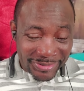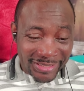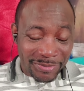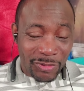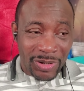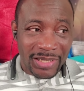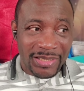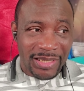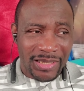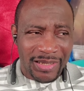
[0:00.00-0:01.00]
sometimes I want
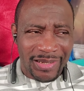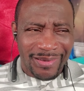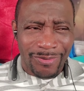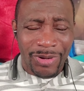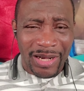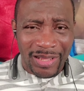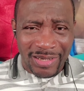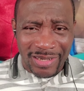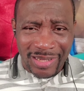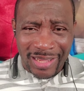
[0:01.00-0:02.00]
to say, hold
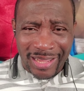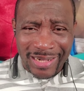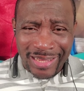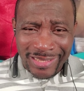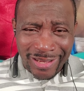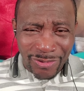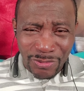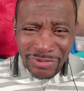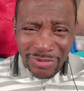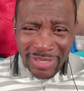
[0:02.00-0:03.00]
on, and that you
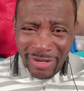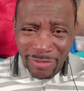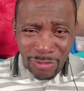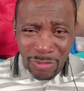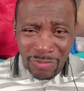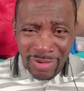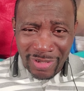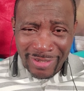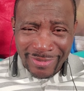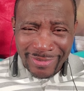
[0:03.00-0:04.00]
lose your hair over.
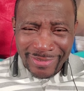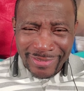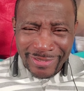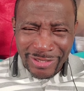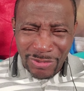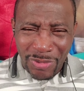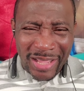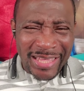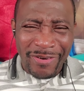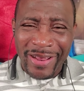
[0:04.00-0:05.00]
You
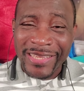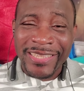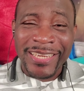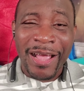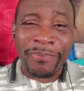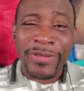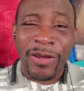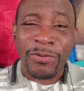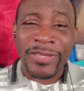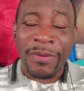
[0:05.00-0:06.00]
want to hear a chapter
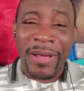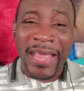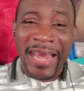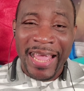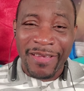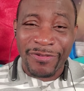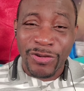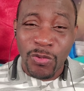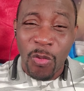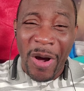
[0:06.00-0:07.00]
out of my life,
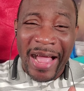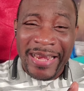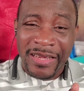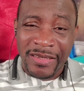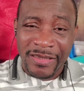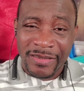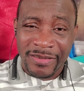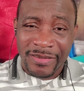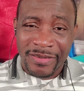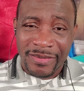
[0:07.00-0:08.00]
just one
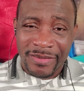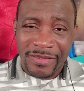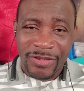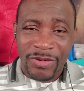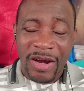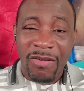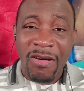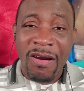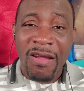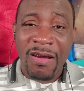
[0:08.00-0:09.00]
you would have
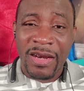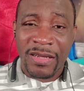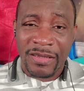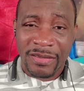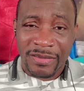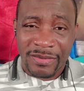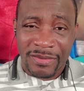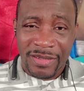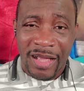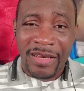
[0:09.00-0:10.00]
run.
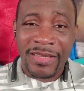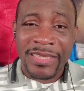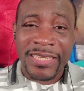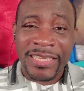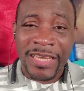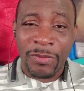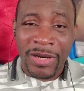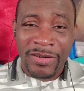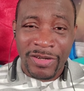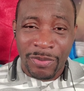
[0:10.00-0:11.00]
All your teeth, them
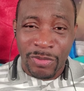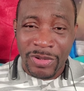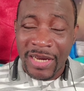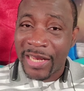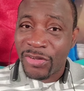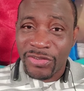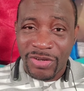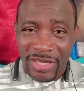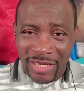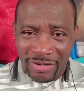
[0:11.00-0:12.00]
would have drop out, not just
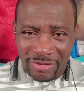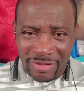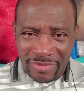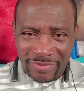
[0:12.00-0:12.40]
your hair.